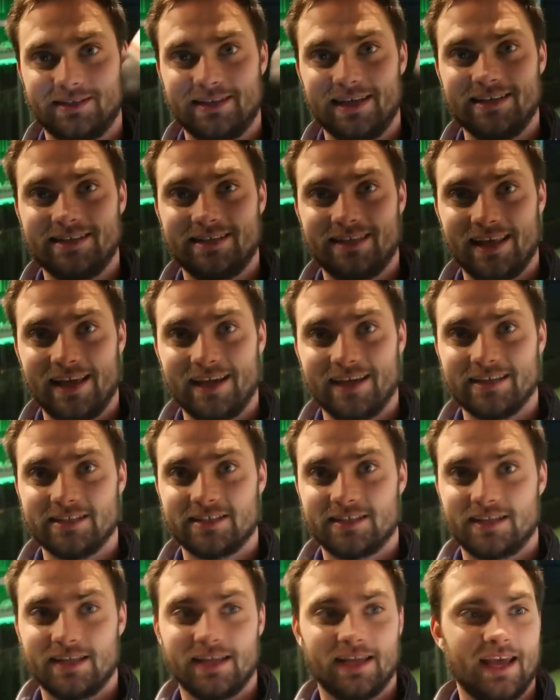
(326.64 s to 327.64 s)
because this thing
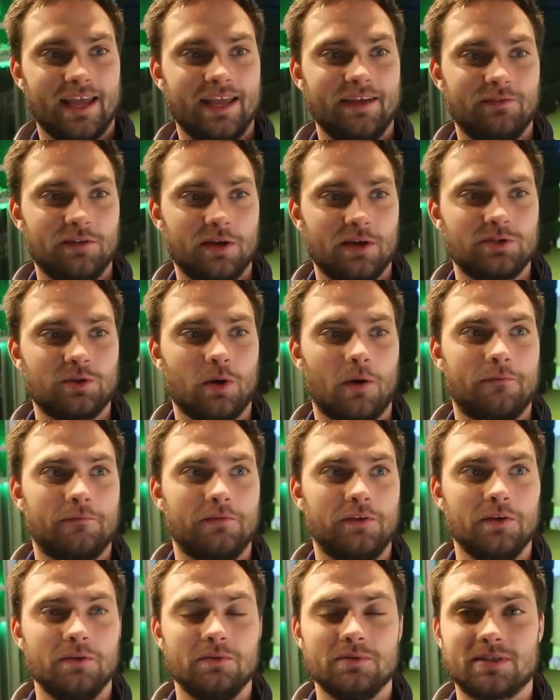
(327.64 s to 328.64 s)
is, even though it's got a
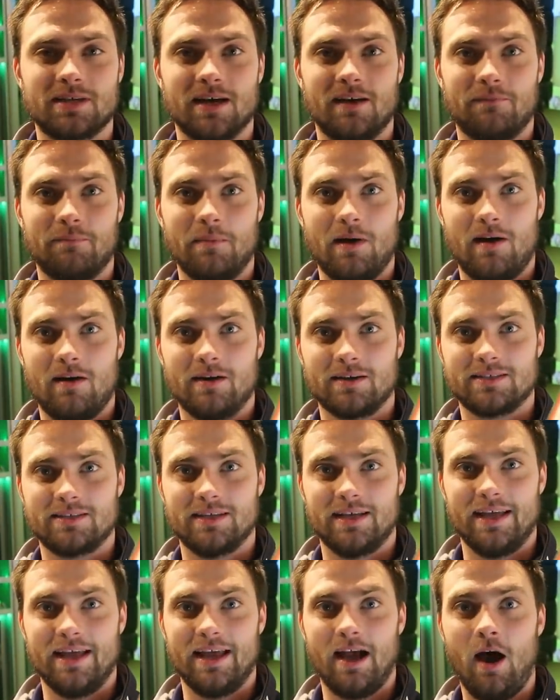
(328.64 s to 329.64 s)
few scuff
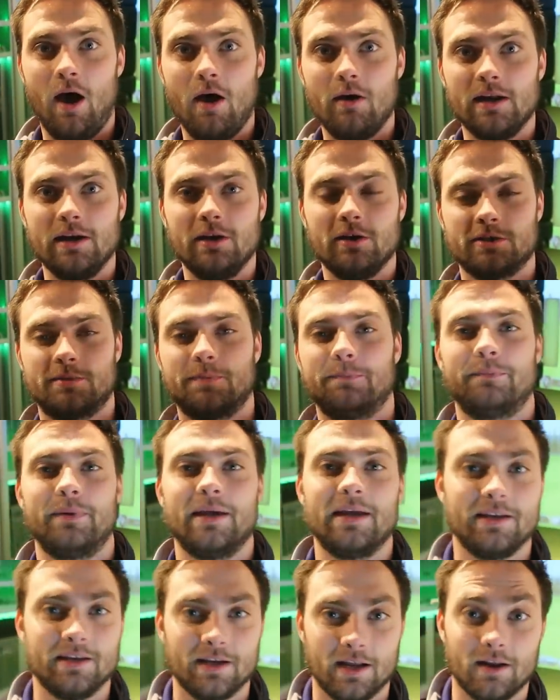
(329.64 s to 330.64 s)
marks, it hardly looks
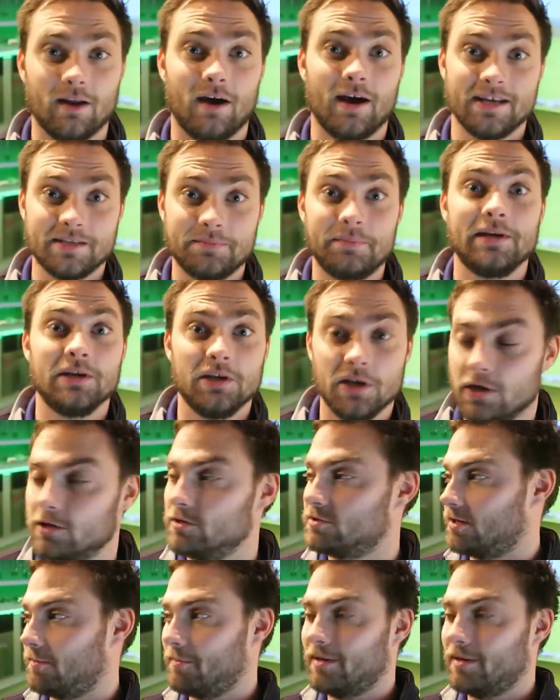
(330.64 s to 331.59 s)
been, like it's been used.